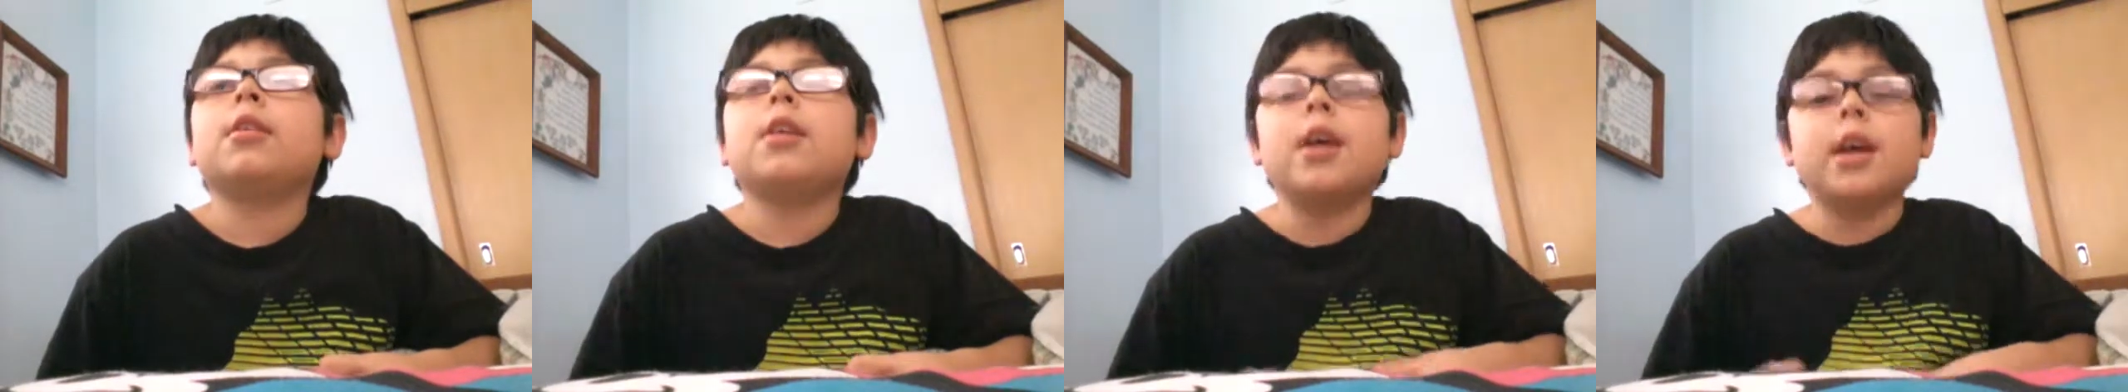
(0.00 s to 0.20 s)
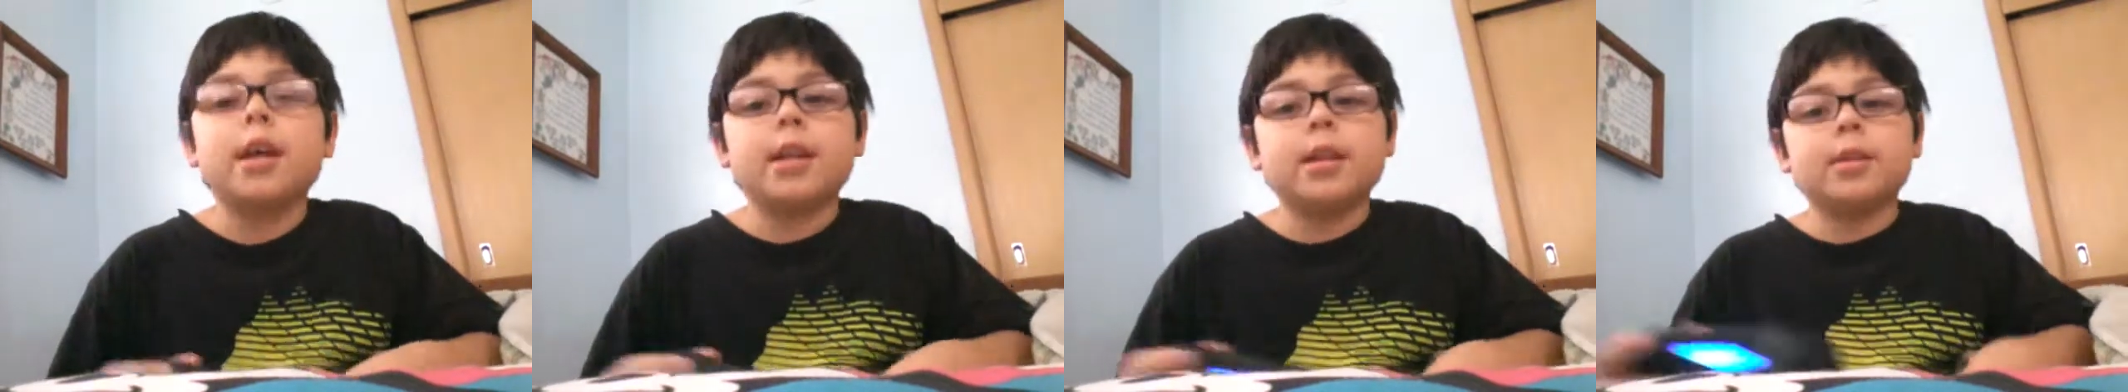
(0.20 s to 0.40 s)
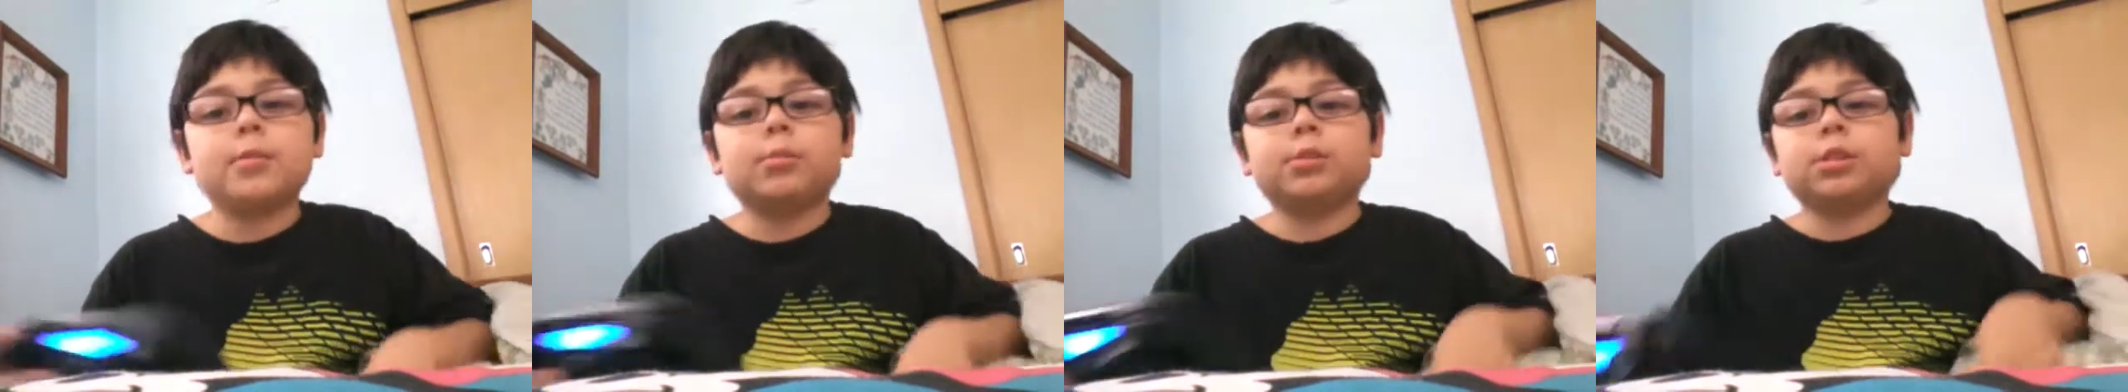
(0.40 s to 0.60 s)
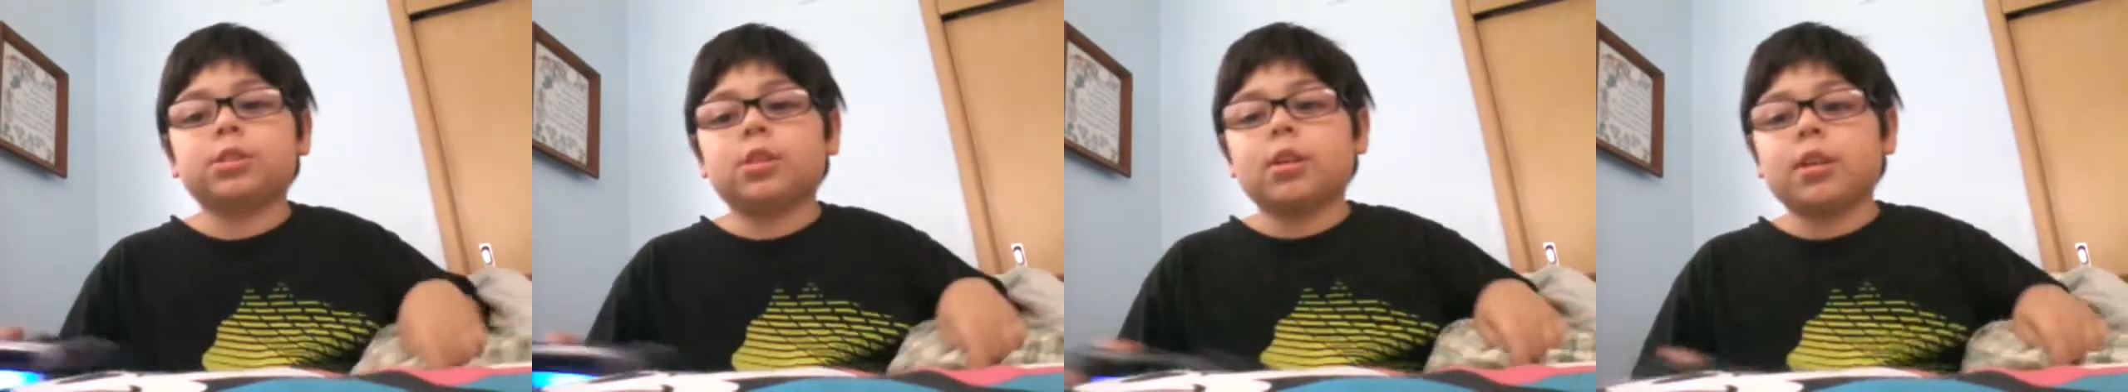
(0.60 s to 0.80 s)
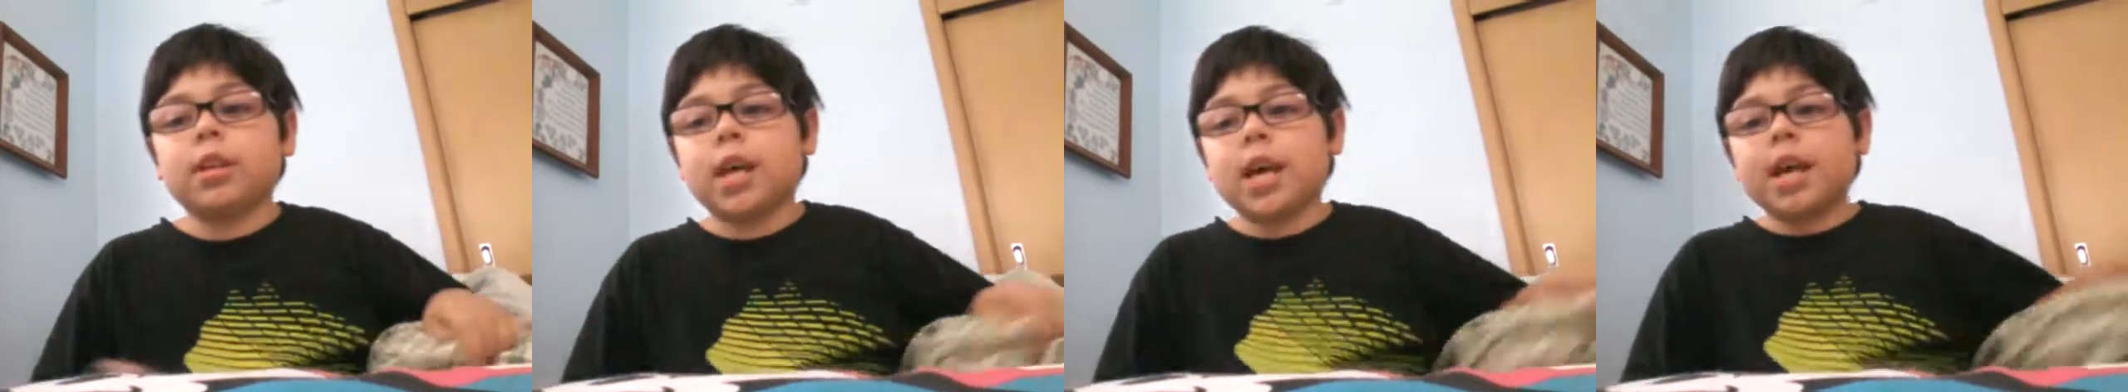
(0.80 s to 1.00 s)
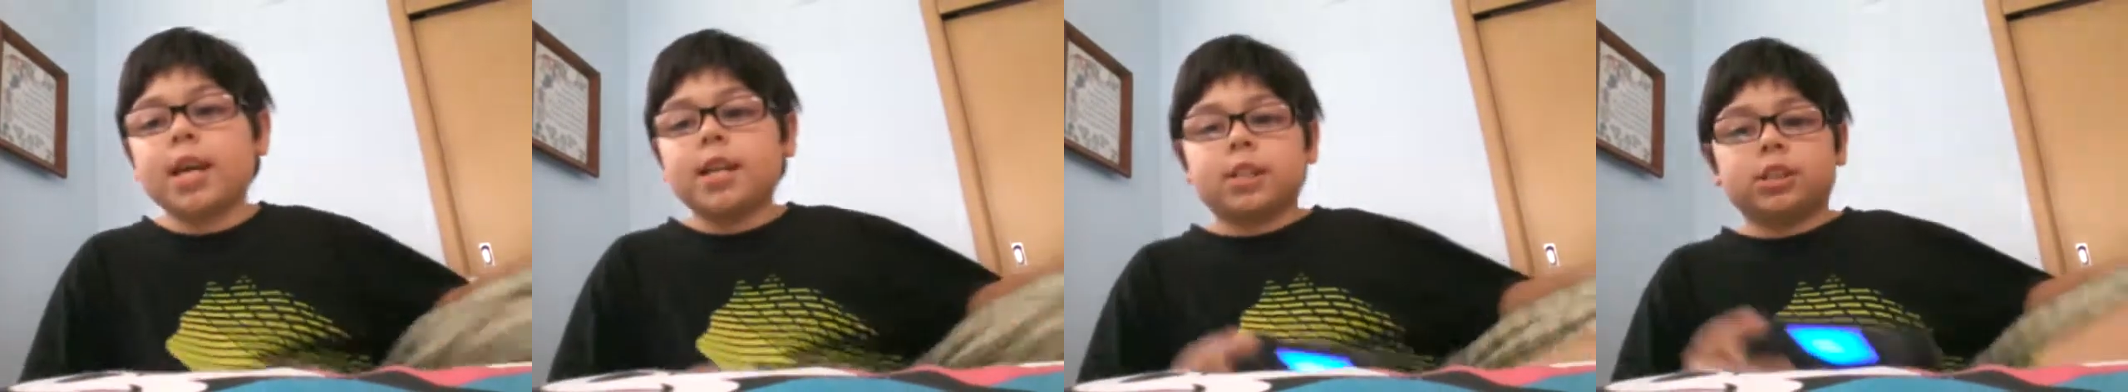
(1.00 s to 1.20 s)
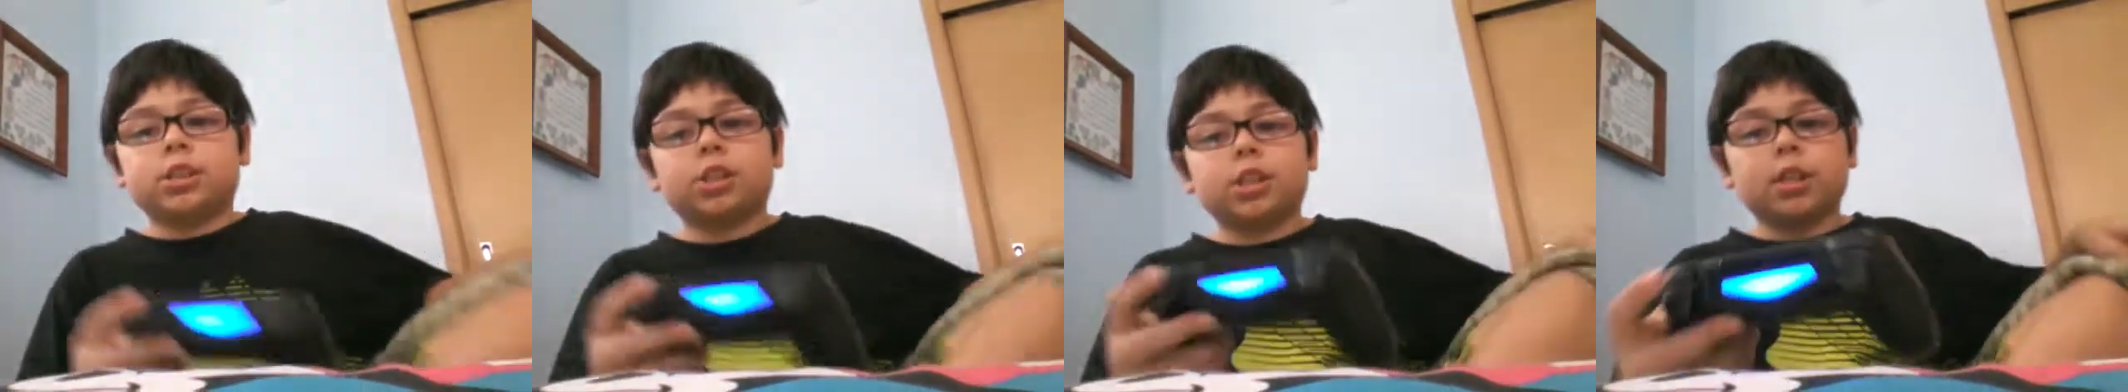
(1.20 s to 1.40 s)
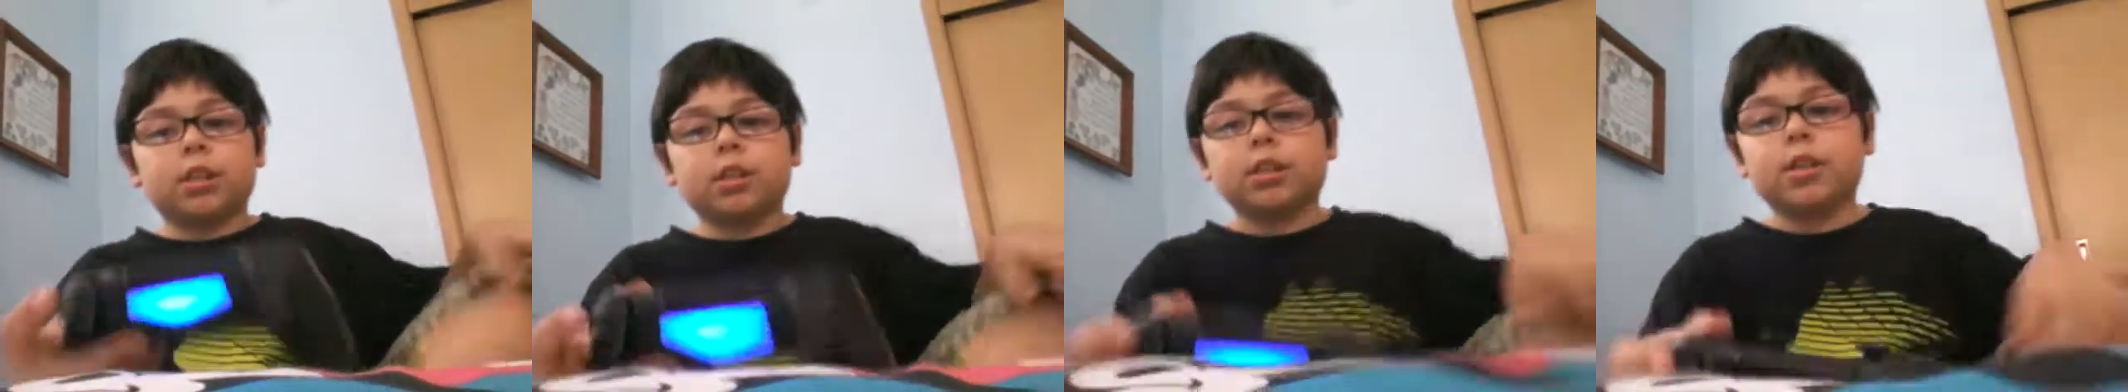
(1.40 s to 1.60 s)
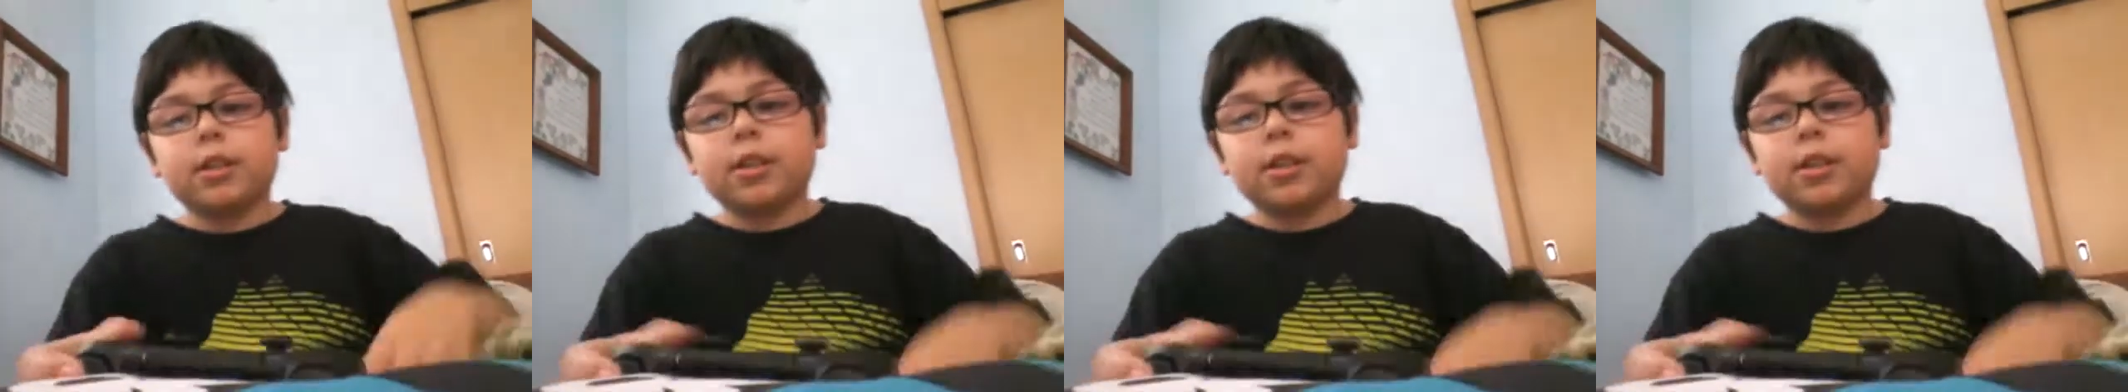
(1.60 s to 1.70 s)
And then we started hating each other.